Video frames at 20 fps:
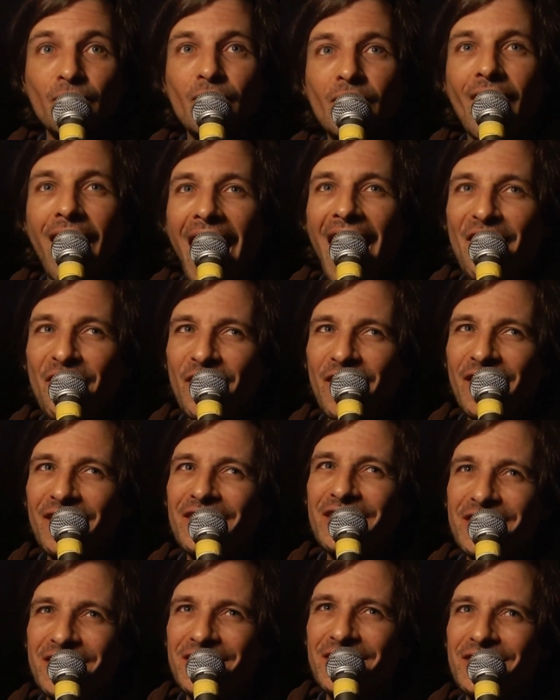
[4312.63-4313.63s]
I think
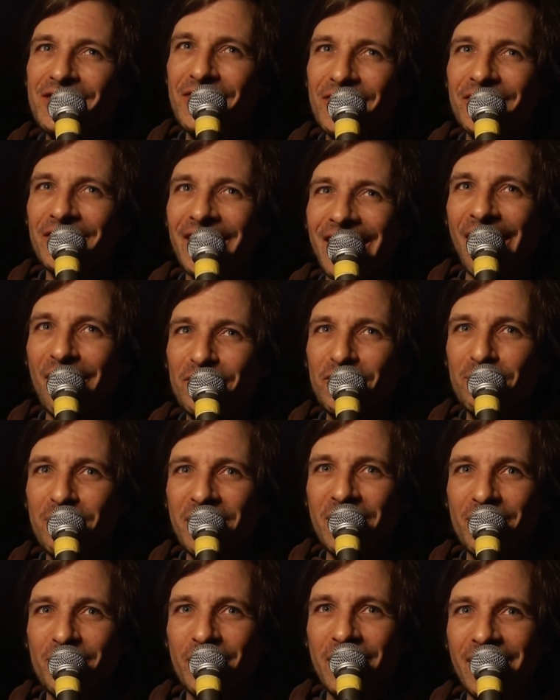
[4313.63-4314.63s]
this is turning out to be
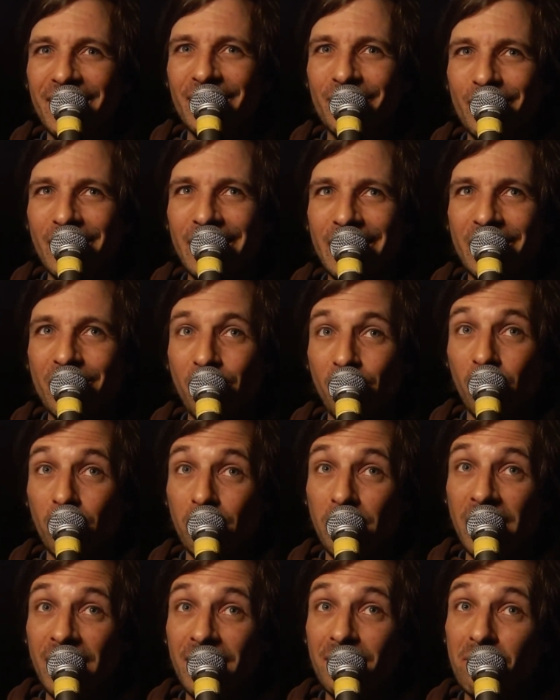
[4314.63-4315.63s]
a really, really cool
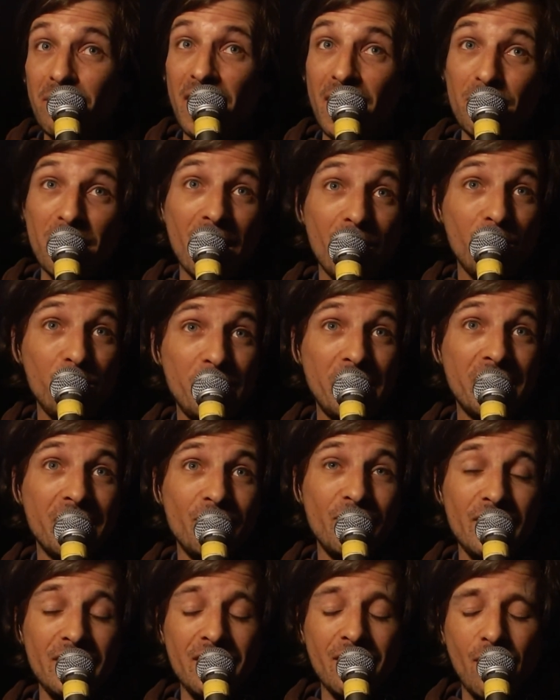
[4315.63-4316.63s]
beat. Maybe I will make a
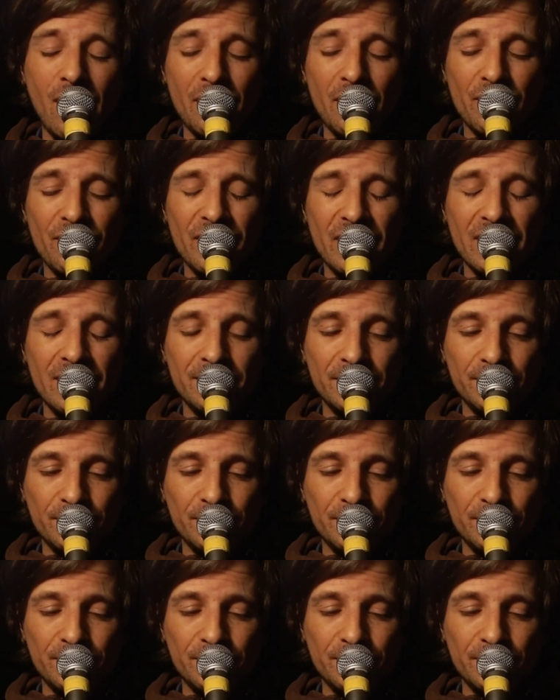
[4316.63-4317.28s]
video out of it.